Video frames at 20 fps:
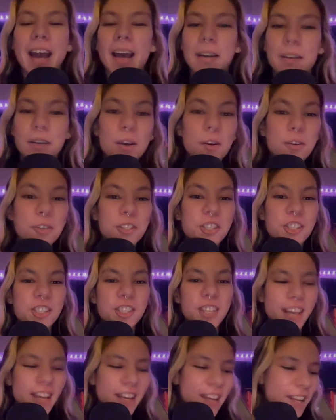No
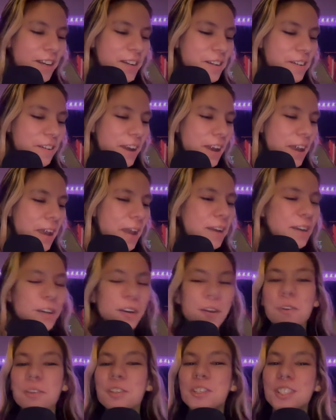shit, right?
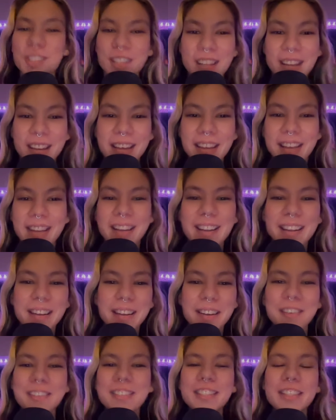No shit,
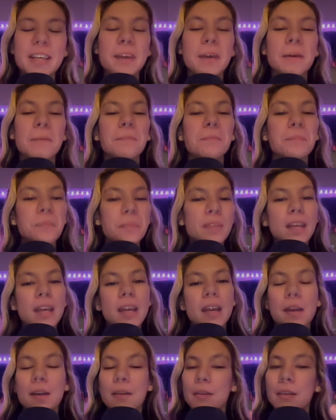no shit.
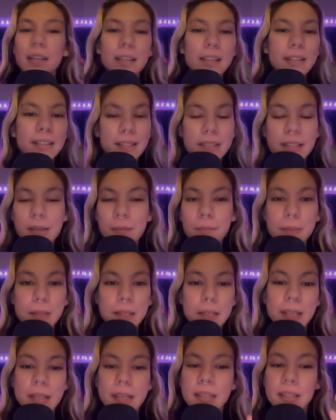
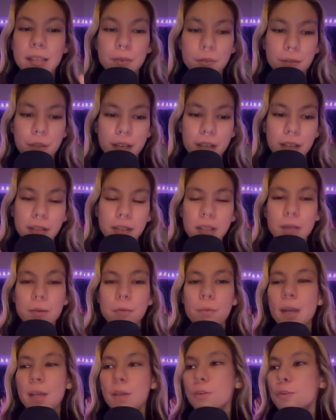Simply, there's a reality
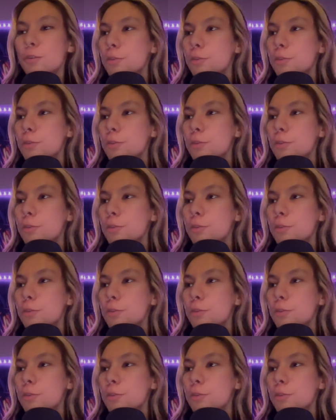where you